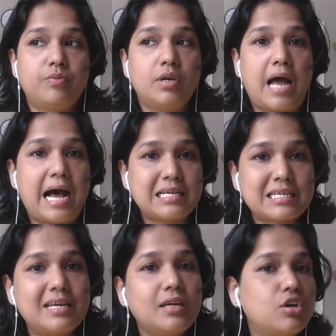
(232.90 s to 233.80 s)

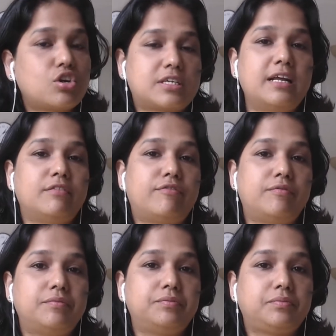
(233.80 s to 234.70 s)
asking yourself
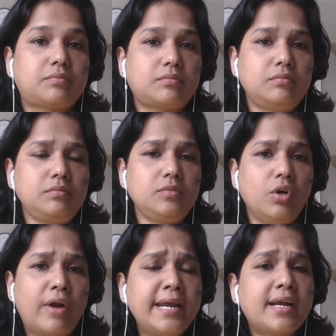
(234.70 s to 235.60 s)

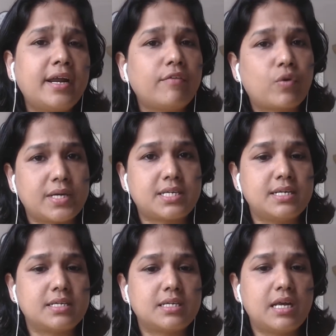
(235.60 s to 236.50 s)
right kind of
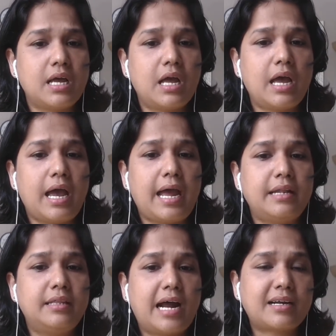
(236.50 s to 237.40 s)
questions
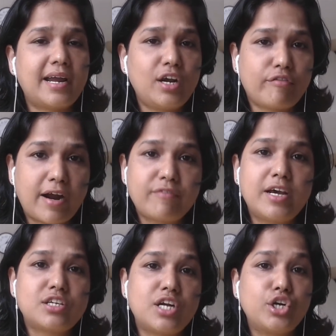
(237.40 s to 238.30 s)
and that kind of
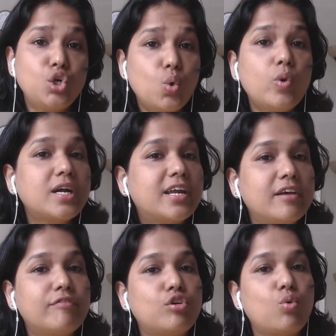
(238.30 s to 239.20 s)
advice that you would
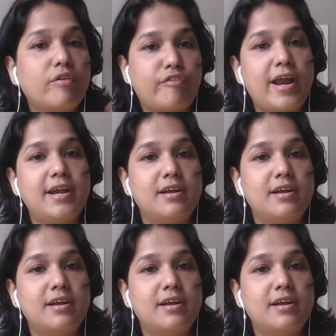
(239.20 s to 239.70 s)
give to a friend